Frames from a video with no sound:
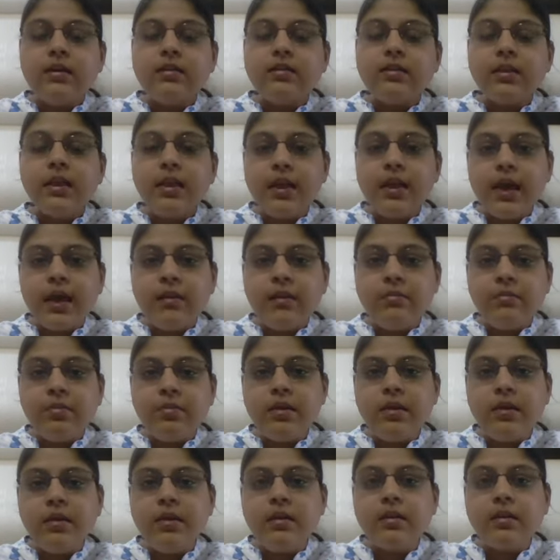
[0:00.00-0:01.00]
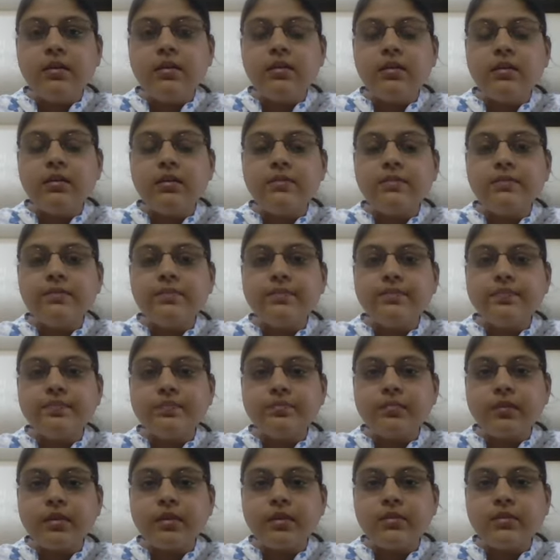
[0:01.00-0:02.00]
They can be
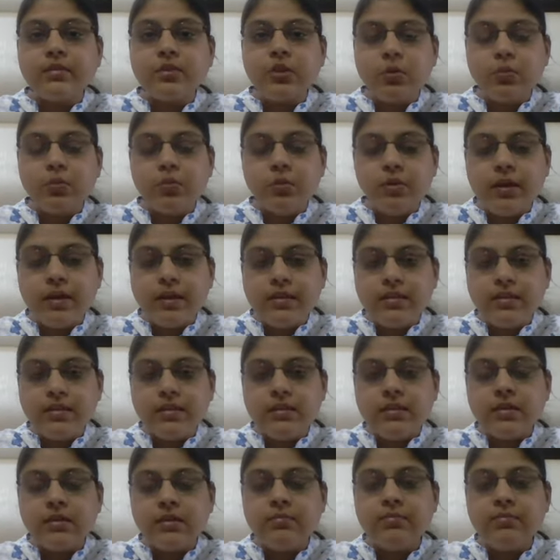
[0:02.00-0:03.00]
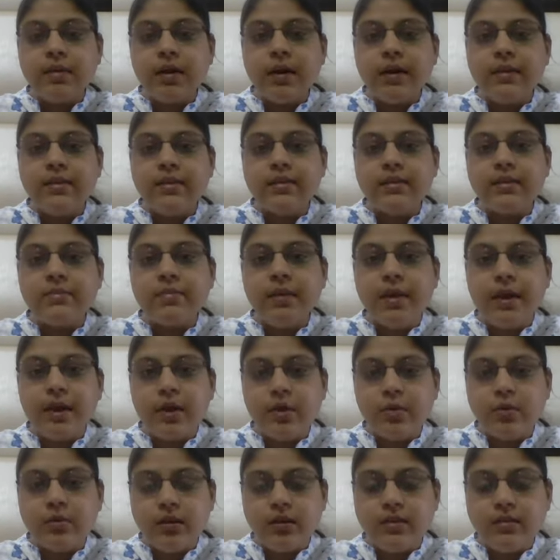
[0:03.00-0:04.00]
stimulated by some
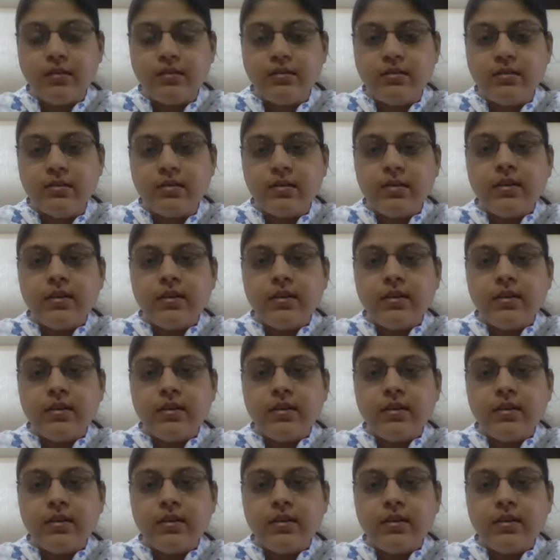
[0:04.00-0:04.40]
agonist,